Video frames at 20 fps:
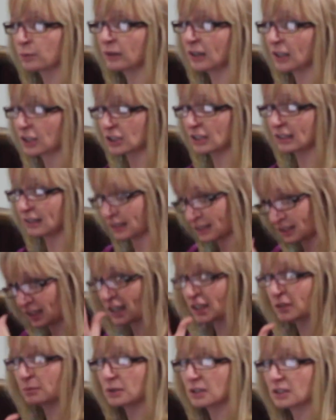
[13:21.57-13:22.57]
where actually the
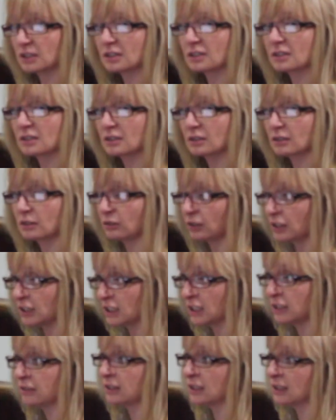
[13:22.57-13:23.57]
assessment
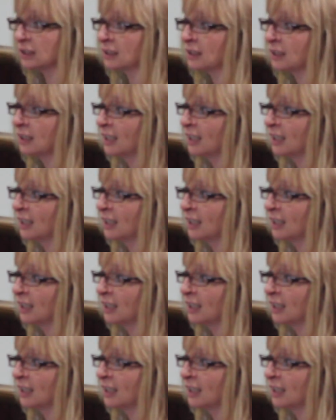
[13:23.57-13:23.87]
criteria